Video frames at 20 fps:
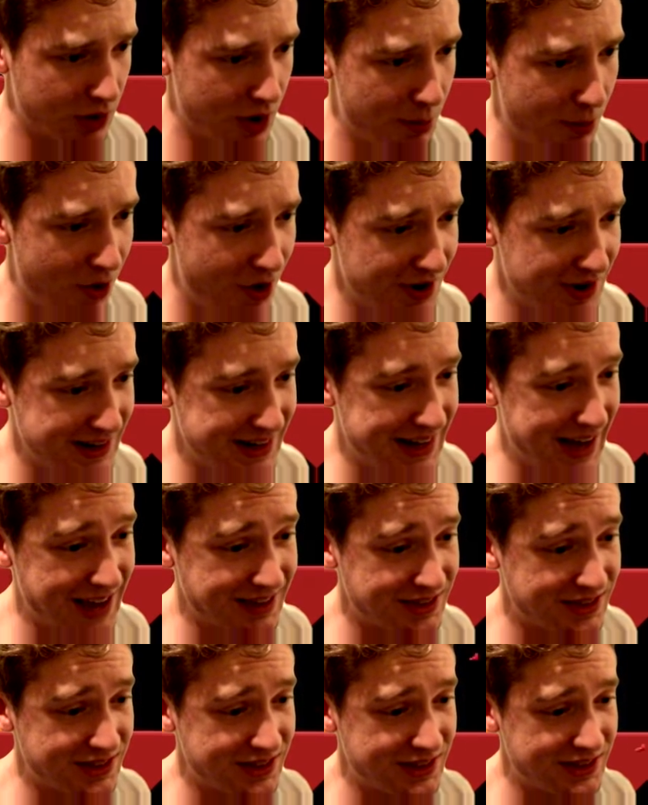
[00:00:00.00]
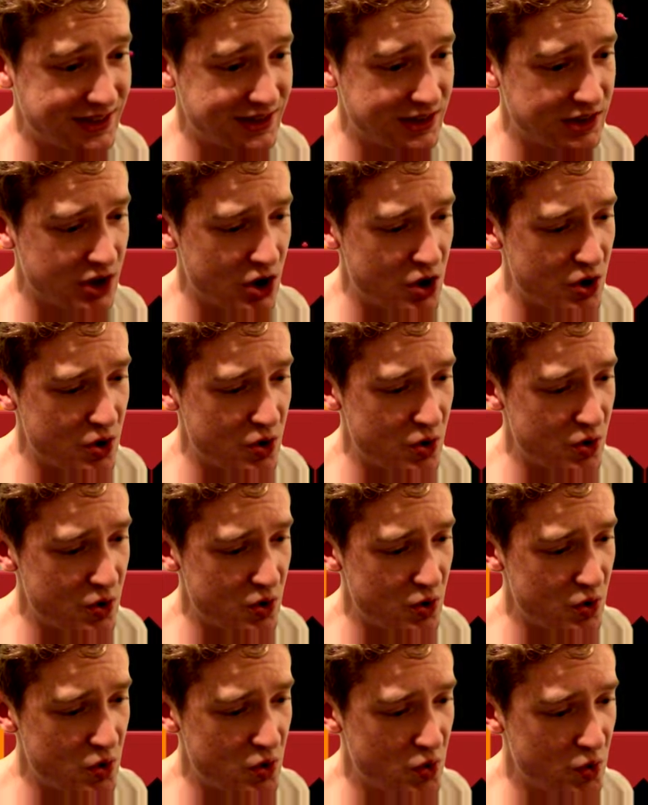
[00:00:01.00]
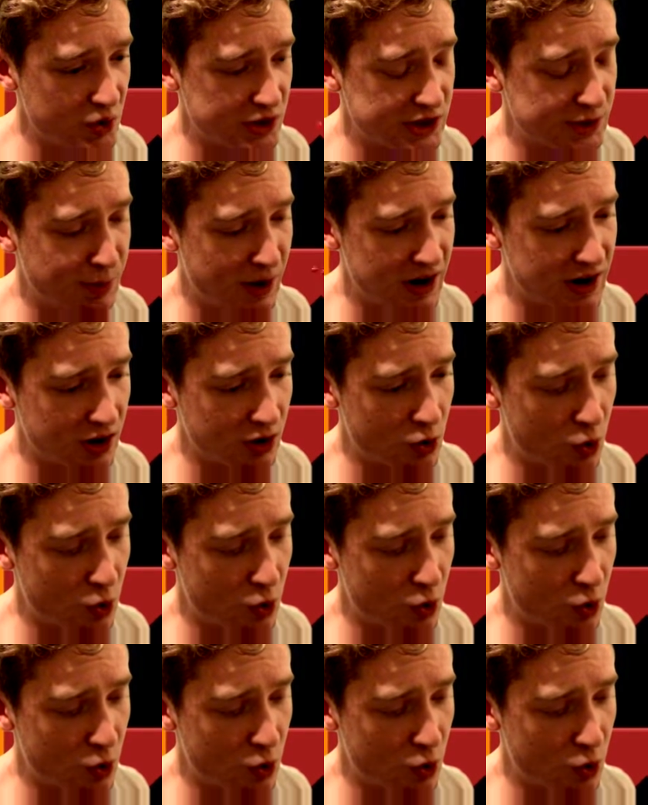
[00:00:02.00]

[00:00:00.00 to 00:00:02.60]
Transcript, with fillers: Come on. Yes. No. Spinal